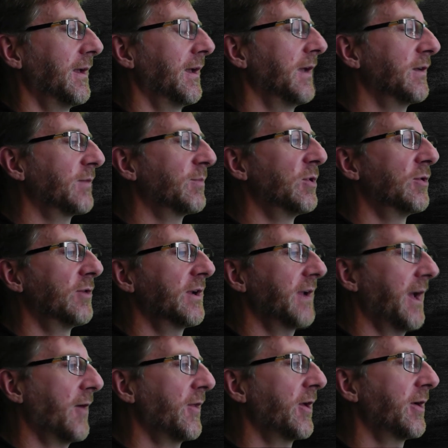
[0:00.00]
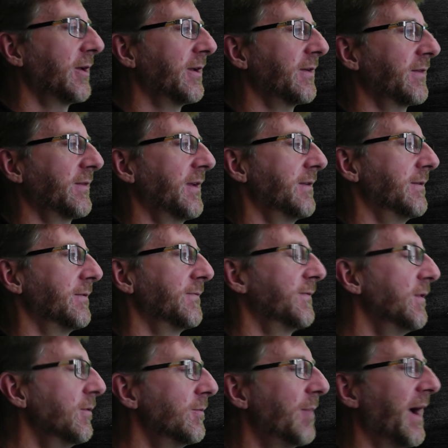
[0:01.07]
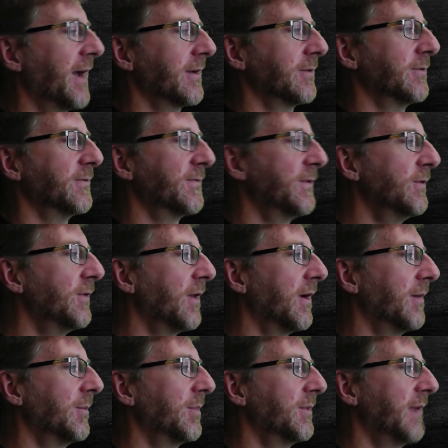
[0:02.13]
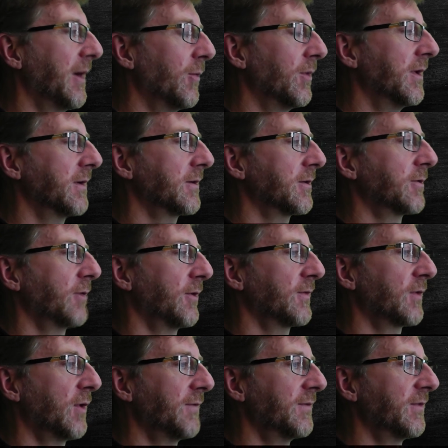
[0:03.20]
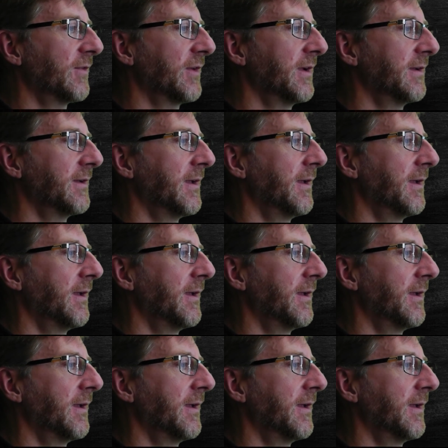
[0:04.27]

exploring how they could extend the food bank or food hub network across Coventry.